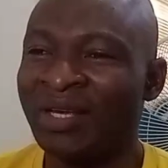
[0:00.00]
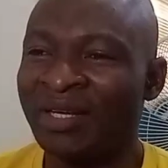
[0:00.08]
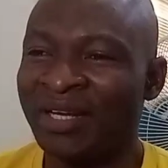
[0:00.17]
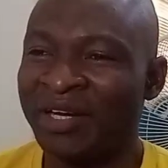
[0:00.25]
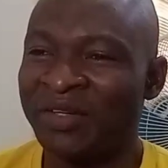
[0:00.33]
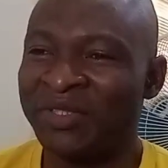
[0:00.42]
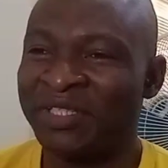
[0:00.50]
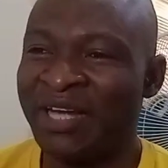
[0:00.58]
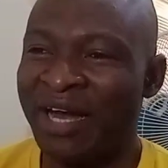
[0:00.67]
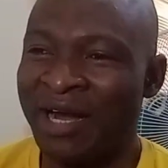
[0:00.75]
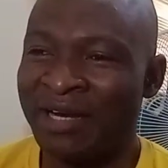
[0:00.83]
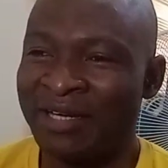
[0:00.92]
Now,
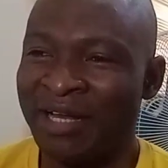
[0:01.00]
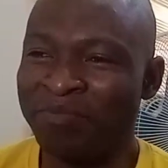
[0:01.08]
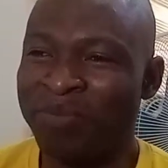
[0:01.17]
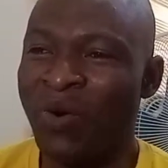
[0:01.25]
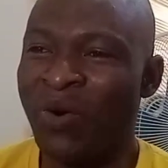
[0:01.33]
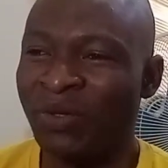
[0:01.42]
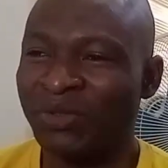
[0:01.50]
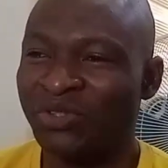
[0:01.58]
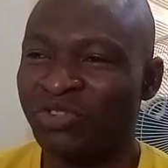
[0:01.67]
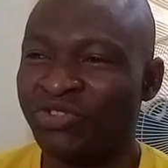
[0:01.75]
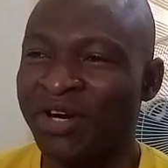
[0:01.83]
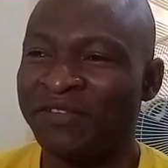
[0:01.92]
that
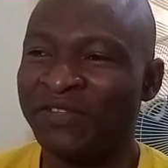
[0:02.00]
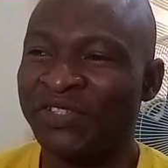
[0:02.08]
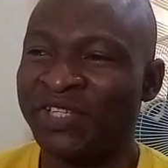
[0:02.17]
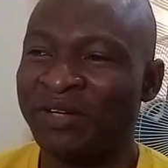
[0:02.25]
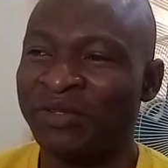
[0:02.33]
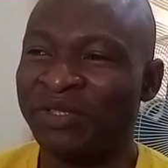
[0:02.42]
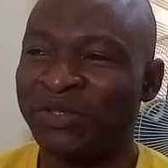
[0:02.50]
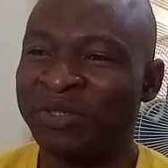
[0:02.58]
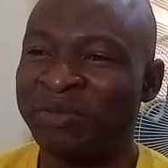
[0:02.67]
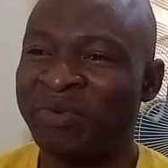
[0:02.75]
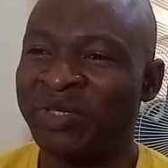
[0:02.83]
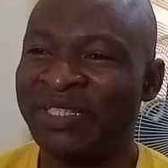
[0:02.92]
pulse travels down into
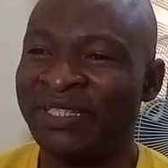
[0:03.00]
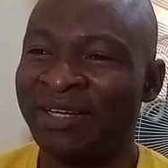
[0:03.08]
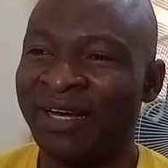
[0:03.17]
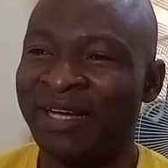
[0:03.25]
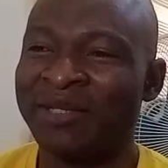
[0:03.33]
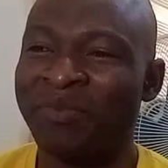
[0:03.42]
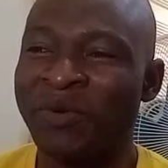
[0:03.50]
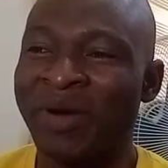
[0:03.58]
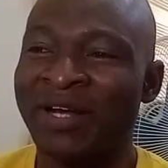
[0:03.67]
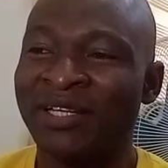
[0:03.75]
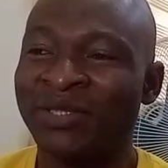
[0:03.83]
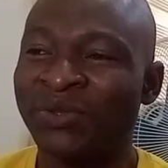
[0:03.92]
the body a
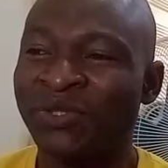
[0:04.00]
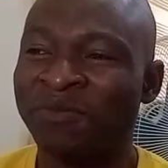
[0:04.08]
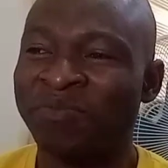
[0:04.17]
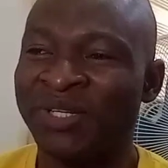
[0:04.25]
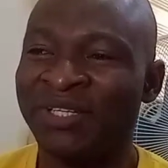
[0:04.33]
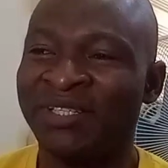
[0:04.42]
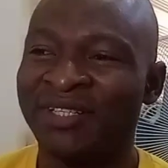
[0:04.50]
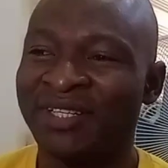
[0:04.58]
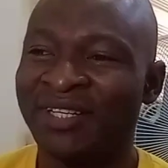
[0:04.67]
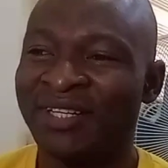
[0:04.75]
propagation speed